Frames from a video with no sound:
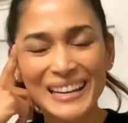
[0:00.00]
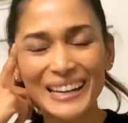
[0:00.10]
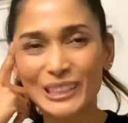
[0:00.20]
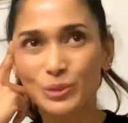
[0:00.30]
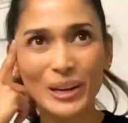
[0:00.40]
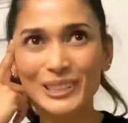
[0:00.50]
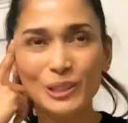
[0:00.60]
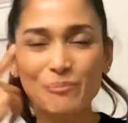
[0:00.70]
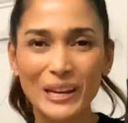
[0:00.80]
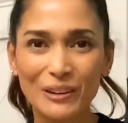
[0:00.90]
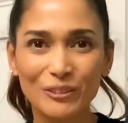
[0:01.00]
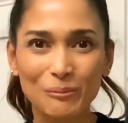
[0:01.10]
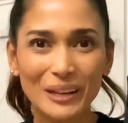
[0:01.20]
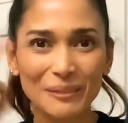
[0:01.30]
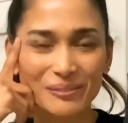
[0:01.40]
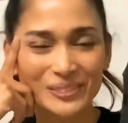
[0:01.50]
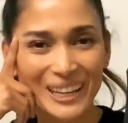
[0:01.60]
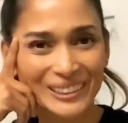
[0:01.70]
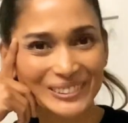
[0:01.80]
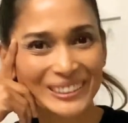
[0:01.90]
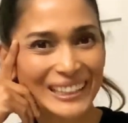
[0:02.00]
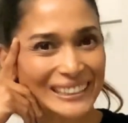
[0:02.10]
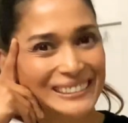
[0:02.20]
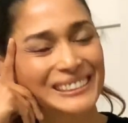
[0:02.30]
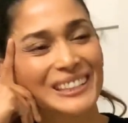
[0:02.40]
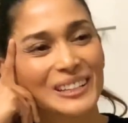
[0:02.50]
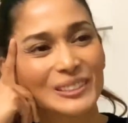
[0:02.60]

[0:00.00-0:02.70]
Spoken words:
It's way too big for my raccoon hands.